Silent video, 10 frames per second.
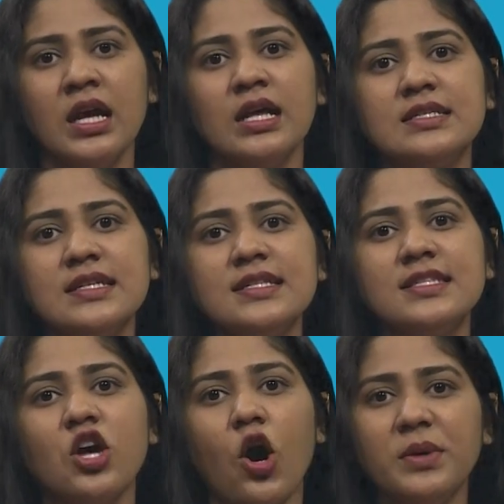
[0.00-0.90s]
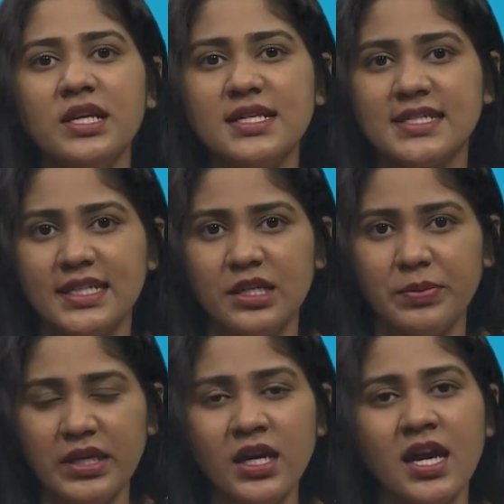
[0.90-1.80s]
Since nominal
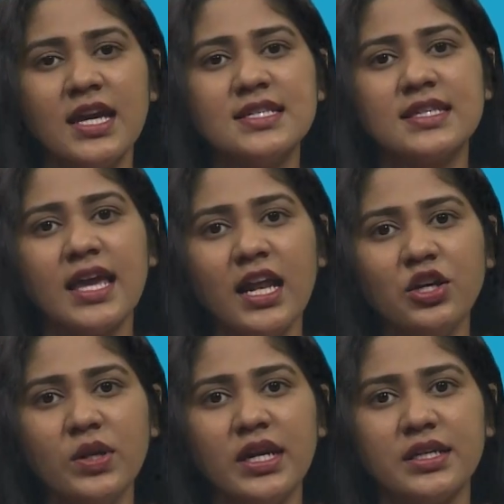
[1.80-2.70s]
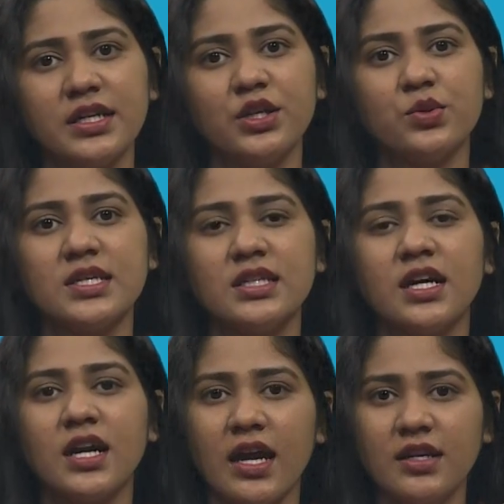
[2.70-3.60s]
GDP is calculated using
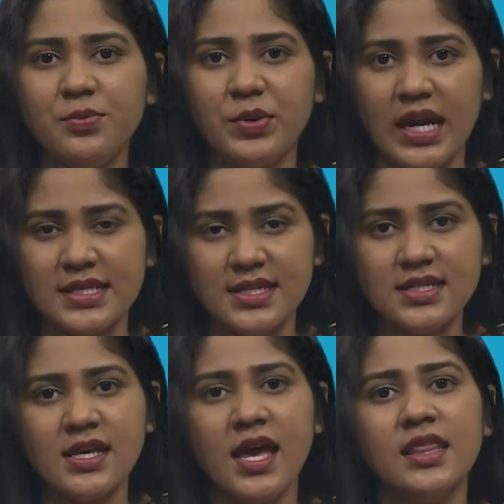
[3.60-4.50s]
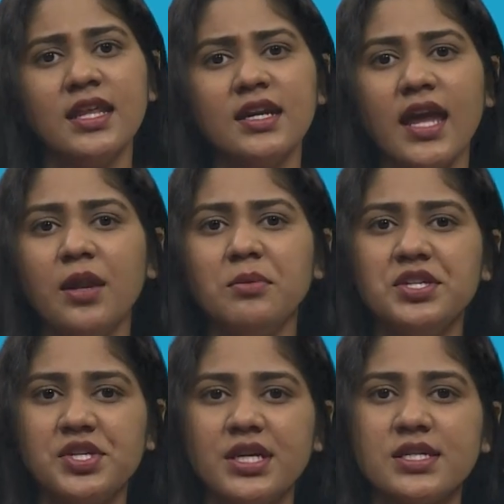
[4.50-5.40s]
the current prices, there can be
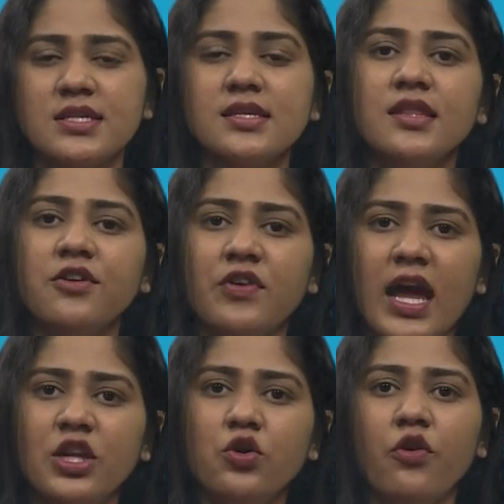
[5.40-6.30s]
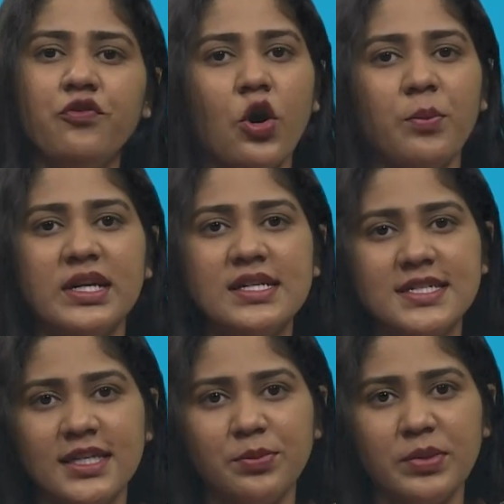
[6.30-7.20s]
changes in the value of nominal
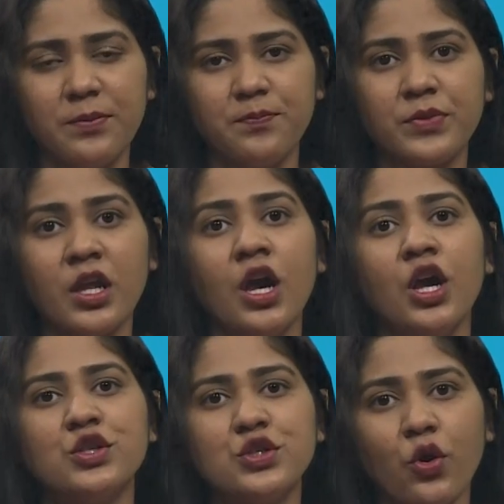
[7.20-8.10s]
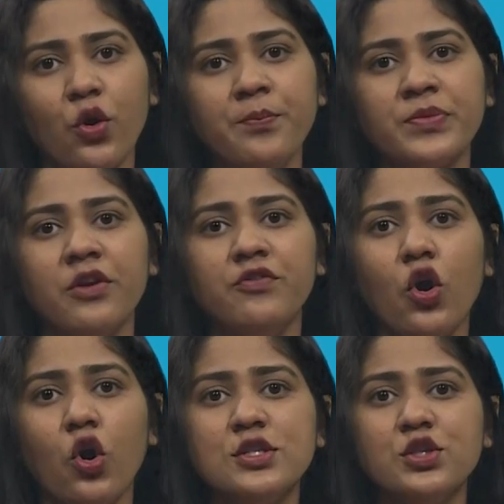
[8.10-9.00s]
GDP. So, we
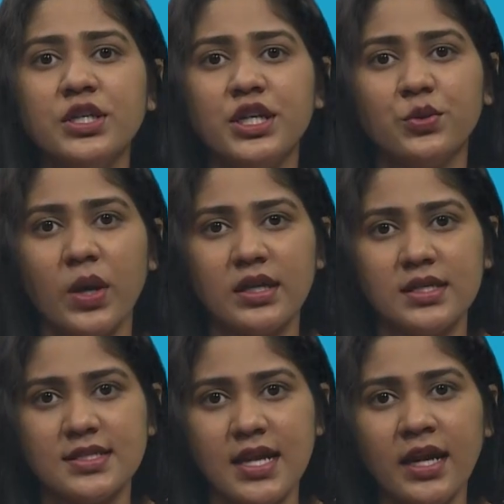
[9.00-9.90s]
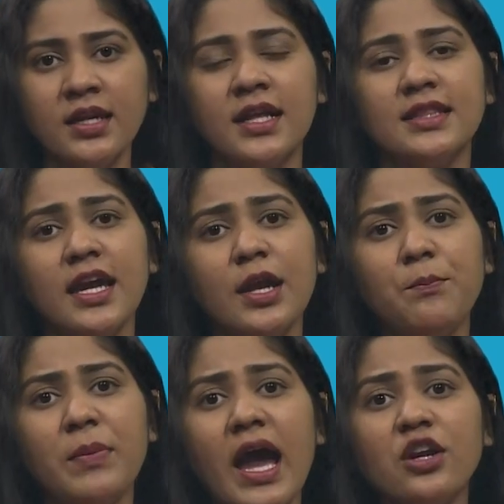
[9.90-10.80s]
also need to understand the
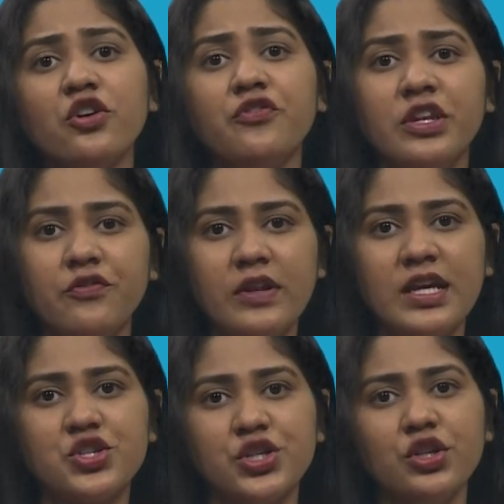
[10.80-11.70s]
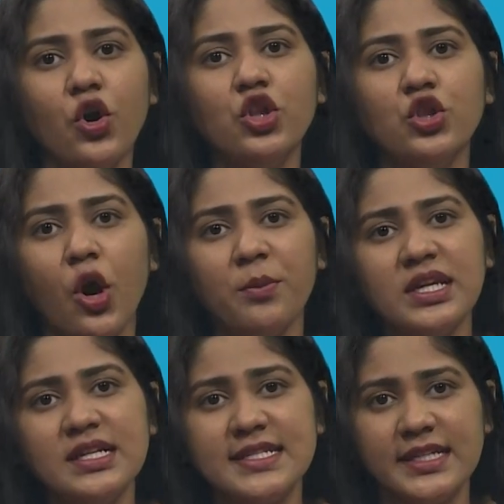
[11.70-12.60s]
impact of inflation on
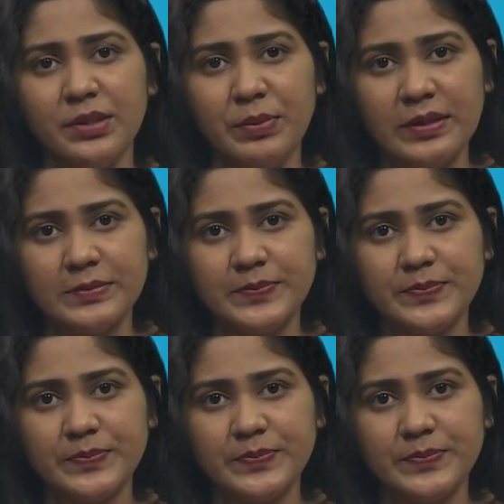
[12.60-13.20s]
nominal GDP.